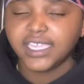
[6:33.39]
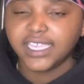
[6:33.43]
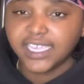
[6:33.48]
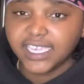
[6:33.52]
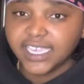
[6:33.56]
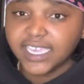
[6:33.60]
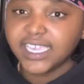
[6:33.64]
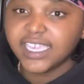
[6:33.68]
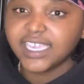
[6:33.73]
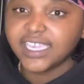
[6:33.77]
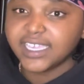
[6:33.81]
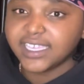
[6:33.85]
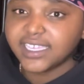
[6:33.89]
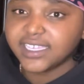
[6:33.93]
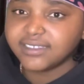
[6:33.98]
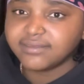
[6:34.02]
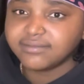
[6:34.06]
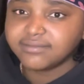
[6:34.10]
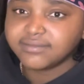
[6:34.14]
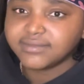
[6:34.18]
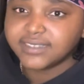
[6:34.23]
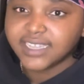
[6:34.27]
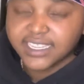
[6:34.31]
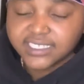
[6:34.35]
And
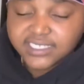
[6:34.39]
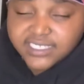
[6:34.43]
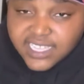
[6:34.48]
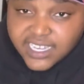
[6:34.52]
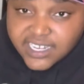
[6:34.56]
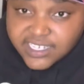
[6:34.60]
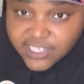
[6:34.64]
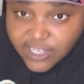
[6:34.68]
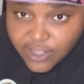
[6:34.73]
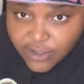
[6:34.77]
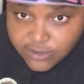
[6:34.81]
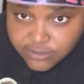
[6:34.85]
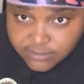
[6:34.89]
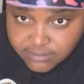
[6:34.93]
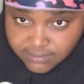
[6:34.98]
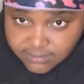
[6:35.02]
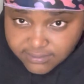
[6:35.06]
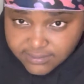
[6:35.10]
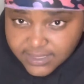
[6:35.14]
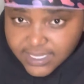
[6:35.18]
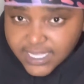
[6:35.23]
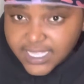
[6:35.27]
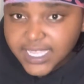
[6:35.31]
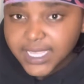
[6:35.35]
next thing you know,
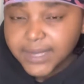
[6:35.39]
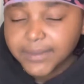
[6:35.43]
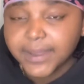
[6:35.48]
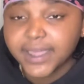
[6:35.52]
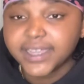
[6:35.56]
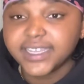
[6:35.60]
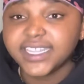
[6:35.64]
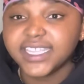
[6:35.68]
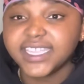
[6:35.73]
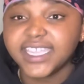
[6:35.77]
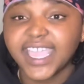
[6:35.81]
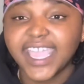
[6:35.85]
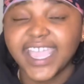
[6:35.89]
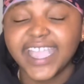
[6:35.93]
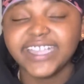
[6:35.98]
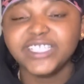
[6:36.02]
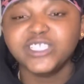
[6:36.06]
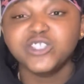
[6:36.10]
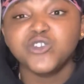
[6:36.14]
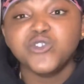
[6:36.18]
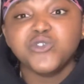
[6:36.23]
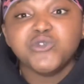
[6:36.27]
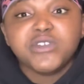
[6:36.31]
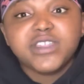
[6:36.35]
my nigga
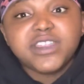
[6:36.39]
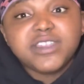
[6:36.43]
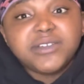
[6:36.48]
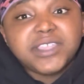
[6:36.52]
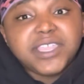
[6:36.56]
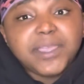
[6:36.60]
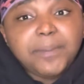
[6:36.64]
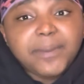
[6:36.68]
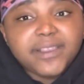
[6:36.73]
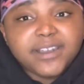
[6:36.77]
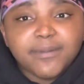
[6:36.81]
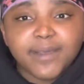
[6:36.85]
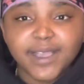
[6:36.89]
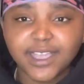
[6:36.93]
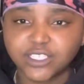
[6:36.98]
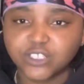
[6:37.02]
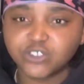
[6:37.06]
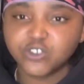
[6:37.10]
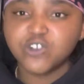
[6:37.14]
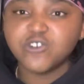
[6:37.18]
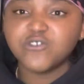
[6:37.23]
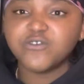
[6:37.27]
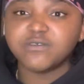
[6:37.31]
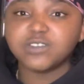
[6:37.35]
A2 you know, get picked up by
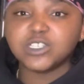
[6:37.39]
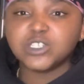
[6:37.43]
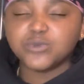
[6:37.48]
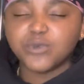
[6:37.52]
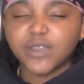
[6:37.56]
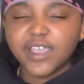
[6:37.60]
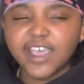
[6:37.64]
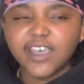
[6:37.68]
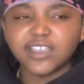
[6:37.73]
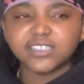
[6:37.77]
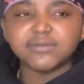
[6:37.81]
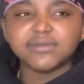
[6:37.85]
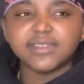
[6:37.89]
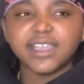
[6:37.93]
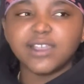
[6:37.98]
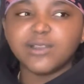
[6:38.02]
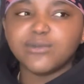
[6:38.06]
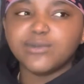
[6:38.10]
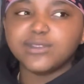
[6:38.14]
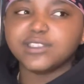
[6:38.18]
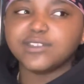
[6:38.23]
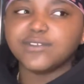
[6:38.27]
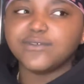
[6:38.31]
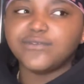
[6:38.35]
school from 12. I'm like,
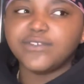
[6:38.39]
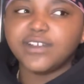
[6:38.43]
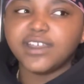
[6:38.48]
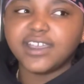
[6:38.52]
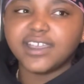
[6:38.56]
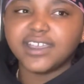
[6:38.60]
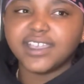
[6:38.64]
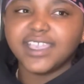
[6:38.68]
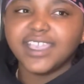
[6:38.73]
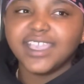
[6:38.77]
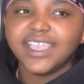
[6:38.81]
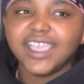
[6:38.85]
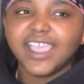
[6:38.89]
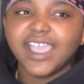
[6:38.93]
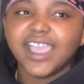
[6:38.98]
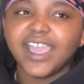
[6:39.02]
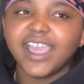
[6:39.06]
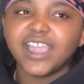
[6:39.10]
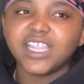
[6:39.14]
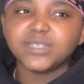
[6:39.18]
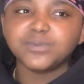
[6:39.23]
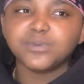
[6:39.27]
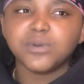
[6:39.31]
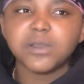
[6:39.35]
what the fuck?
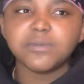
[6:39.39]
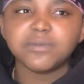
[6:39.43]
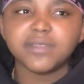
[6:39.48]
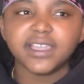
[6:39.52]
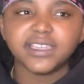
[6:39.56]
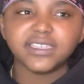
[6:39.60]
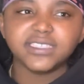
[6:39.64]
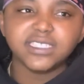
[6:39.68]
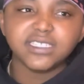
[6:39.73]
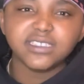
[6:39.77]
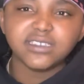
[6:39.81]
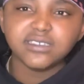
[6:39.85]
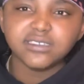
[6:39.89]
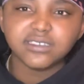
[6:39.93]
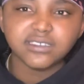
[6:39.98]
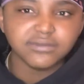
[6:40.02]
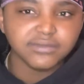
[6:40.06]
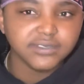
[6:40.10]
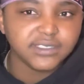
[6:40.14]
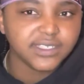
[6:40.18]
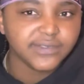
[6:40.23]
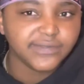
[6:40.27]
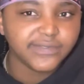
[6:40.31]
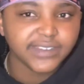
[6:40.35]
at this point, I'm like, damn,
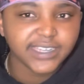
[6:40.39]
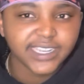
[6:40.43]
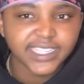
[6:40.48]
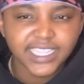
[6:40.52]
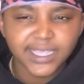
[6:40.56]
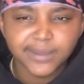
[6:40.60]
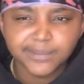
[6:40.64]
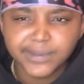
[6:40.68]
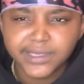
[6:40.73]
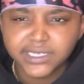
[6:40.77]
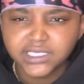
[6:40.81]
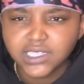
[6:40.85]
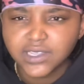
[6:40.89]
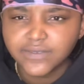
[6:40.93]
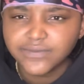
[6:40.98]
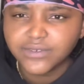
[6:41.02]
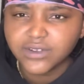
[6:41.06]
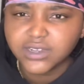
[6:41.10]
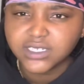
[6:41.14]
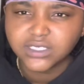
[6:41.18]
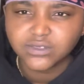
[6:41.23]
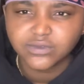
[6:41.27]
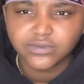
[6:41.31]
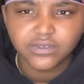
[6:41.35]
what the fuck they getting picked up
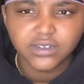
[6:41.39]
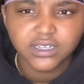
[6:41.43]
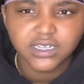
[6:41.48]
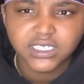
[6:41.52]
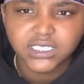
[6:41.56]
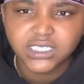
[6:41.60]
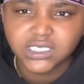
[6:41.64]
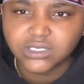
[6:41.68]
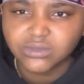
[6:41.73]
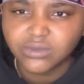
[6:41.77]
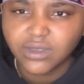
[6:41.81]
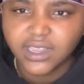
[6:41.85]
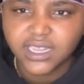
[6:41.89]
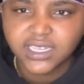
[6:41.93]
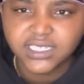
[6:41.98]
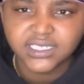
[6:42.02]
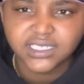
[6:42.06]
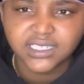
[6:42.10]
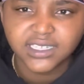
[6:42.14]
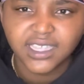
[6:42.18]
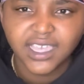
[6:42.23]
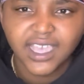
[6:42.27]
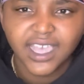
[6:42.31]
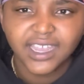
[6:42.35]
for? Is it for this situation?
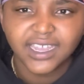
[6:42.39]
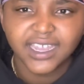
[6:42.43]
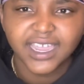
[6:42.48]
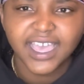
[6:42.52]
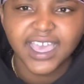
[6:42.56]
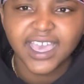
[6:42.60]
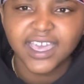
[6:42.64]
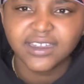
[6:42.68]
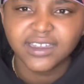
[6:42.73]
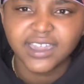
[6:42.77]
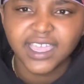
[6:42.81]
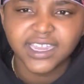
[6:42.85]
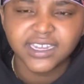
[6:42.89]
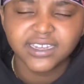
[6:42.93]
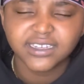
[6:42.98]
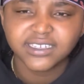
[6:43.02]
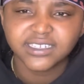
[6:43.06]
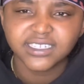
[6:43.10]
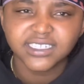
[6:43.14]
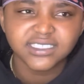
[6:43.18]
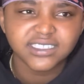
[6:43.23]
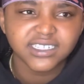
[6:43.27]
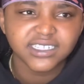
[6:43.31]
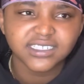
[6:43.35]
Like, how, like,
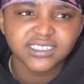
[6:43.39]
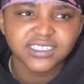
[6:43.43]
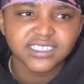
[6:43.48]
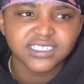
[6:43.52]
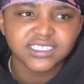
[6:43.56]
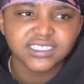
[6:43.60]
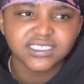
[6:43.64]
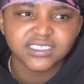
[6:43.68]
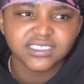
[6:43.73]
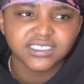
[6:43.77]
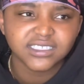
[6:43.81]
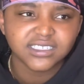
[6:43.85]
this nigga, just,